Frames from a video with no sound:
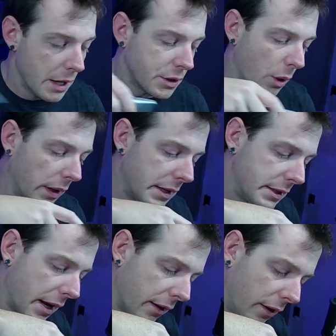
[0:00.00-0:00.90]
So let's
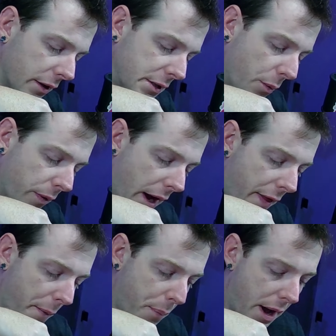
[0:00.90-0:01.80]
take a look, see what we got
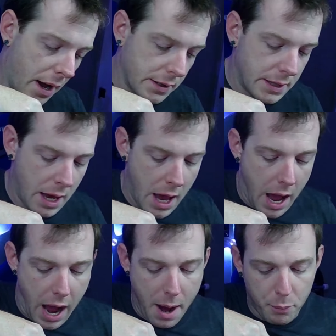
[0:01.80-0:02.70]
in the box.
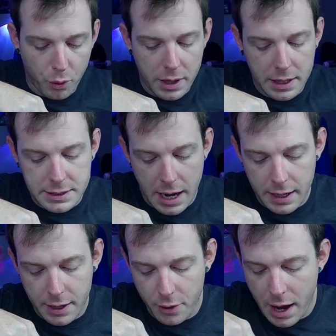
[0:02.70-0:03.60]
I'm pretty
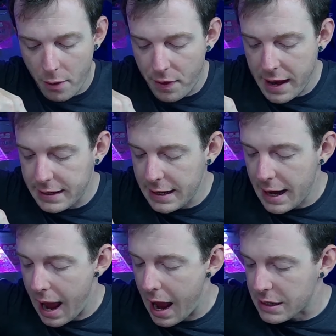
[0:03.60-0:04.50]
excited here. Now, they did
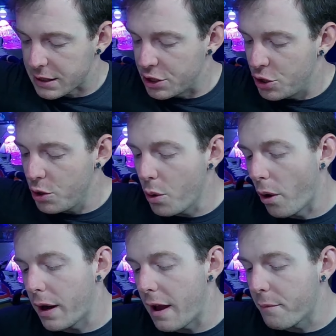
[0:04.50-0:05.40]
ask, do you
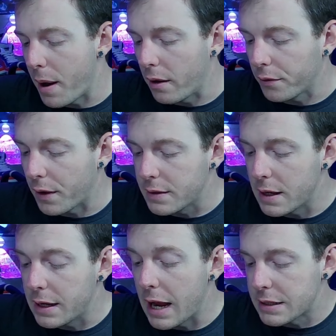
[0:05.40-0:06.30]
already have pedals? I
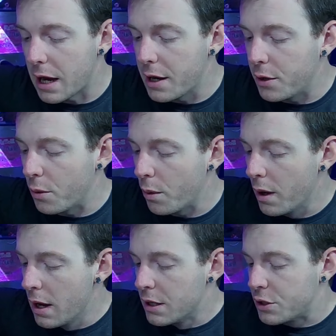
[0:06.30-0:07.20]
said, yes, I do.
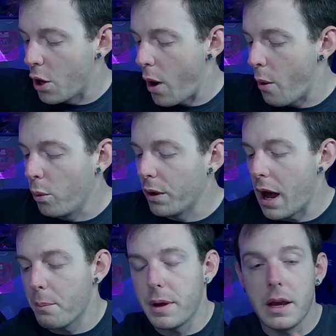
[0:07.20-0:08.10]
So I will
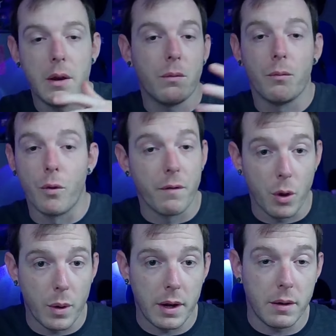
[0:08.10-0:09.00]
not be
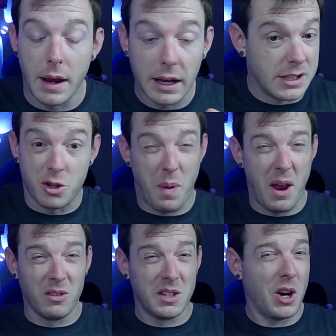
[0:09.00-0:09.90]
reviewing, unless there's
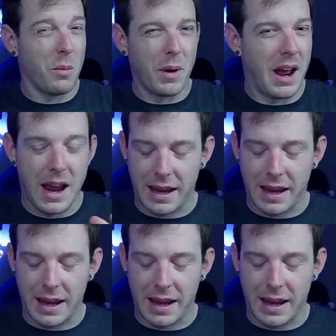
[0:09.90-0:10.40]
pedals in here, but